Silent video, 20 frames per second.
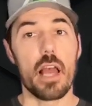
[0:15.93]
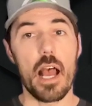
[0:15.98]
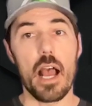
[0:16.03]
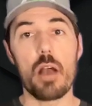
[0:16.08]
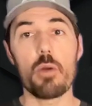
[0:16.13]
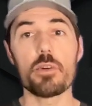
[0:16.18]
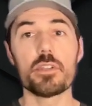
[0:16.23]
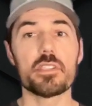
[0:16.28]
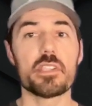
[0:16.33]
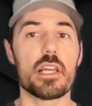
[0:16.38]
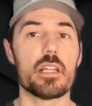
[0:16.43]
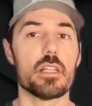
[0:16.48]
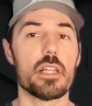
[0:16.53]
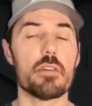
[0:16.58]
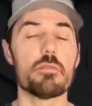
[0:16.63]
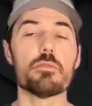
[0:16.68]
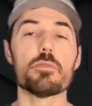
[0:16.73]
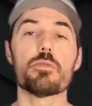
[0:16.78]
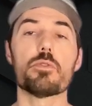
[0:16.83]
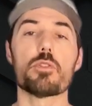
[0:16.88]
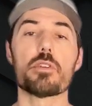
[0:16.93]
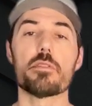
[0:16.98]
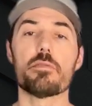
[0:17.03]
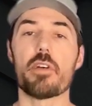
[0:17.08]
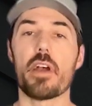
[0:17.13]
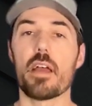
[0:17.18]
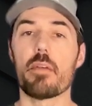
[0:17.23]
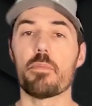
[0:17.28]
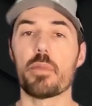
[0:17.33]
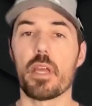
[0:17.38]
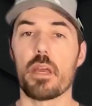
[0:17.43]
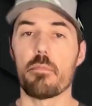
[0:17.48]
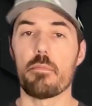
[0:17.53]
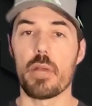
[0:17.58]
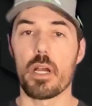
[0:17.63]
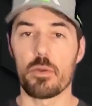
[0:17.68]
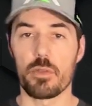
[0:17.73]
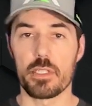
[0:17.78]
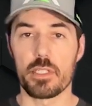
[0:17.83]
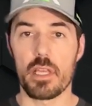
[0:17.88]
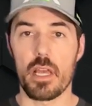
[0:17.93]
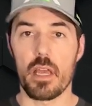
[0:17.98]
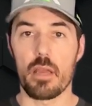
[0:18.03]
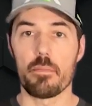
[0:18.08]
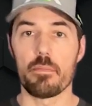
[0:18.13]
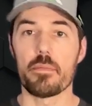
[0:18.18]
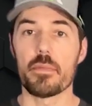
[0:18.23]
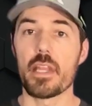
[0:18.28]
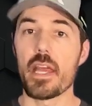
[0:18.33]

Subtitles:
Always at 11:45 p.m. Mountain Time.